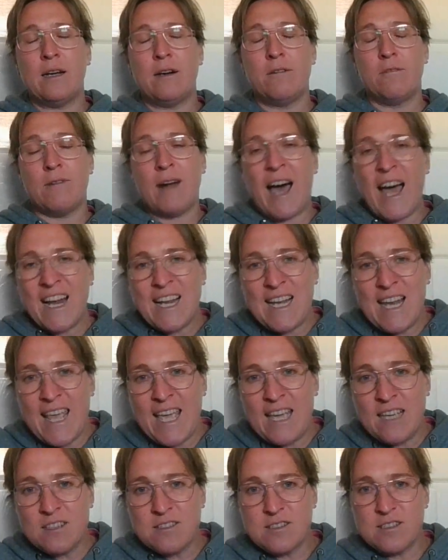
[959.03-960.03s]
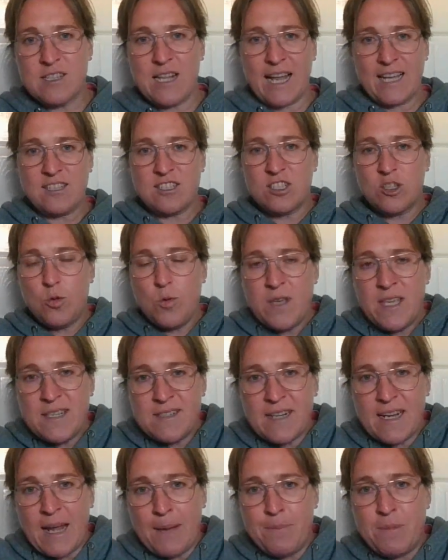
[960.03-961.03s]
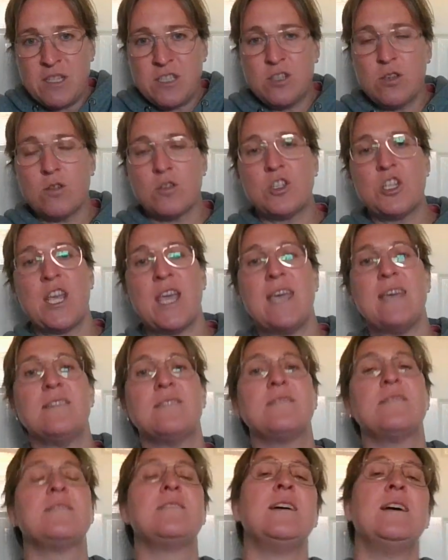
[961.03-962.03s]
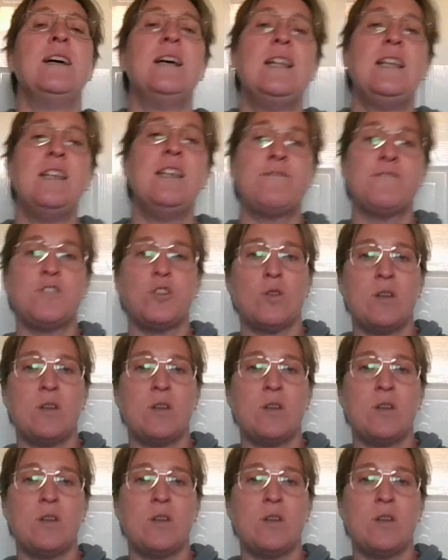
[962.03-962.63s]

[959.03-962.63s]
right leg, like squeeze it up into your chest, lift